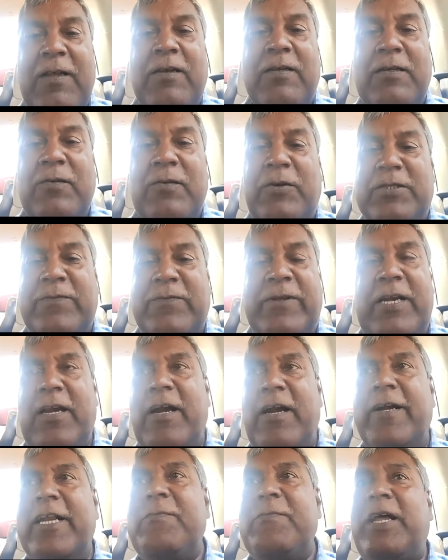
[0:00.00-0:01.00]
He was a very
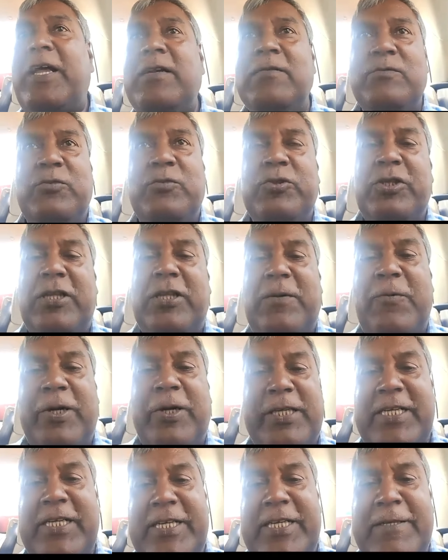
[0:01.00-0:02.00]
learned man, Buddhadev
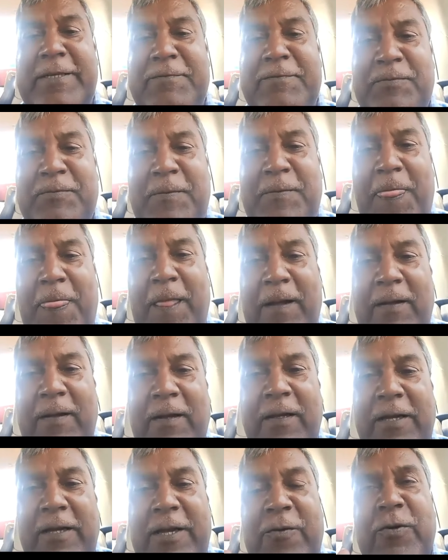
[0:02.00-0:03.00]
Bhattacharya.
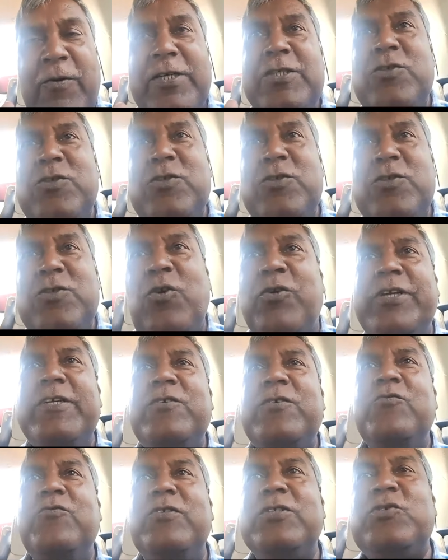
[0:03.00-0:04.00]
He was
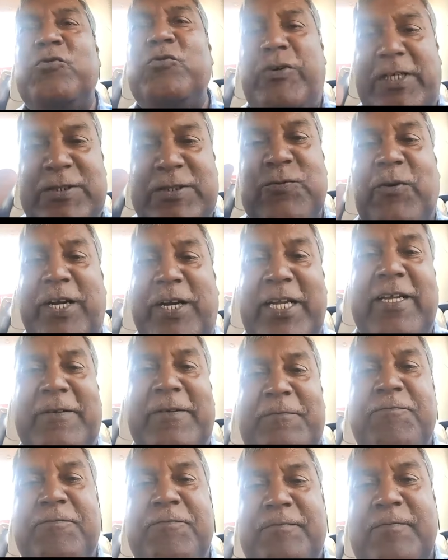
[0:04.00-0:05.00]
talking to the students one day,
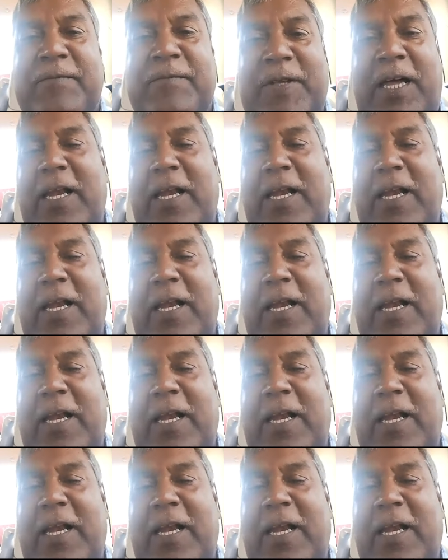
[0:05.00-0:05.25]
and